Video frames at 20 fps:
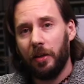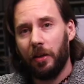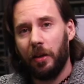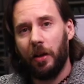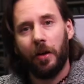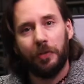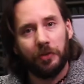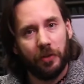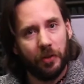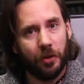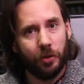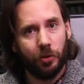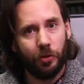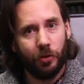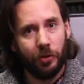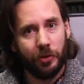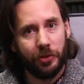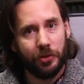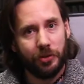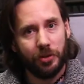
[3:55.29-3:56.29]
After the
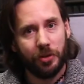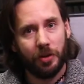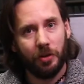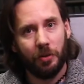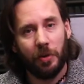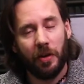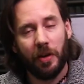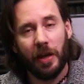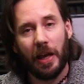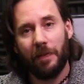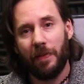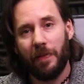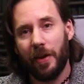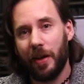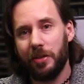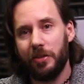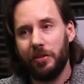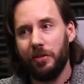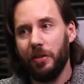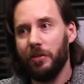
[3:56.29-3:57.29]
course, we have
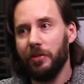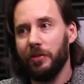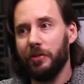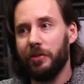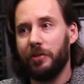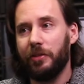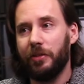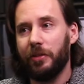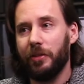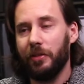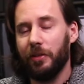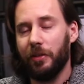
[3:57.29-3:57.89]
had students